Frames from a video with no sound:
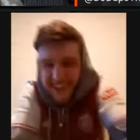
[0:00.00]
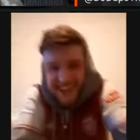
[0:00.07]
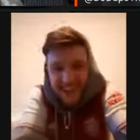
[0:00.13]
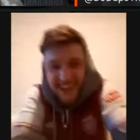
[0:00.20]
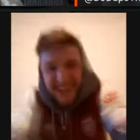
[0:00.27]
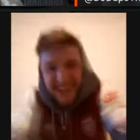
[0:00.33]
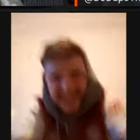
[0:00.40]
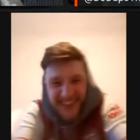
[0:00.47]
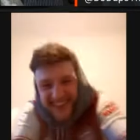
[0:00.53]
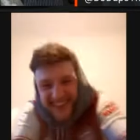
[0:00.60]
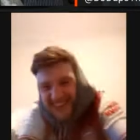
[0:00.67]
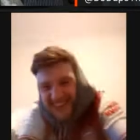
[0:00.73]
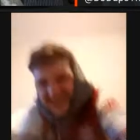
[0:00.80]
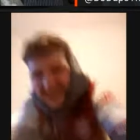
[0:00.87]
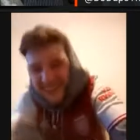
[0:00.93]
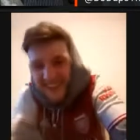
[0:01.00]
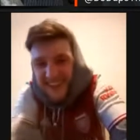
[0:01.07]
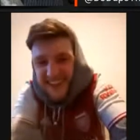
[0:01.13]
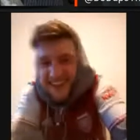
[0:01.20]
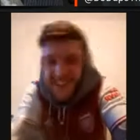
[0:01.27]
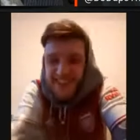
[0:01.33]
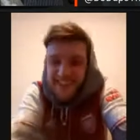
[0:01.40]
So yeah,
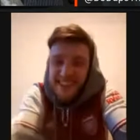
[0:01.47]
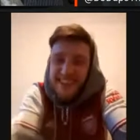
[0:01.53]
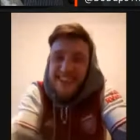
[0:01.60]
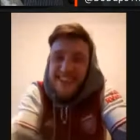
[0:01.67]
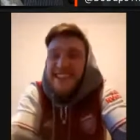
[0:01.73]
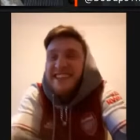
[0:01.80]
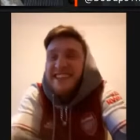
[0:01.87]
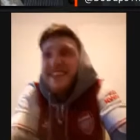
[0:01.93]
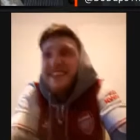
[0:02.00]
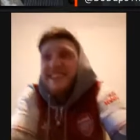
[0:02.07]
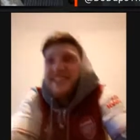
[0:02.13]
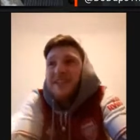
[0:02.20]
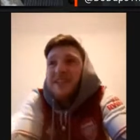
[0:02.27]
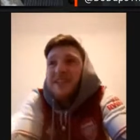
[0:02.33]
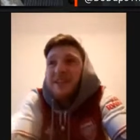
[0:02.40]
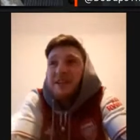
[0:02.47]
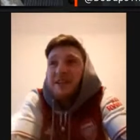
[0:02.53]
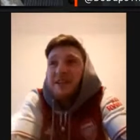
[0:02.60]
obviously you've been at the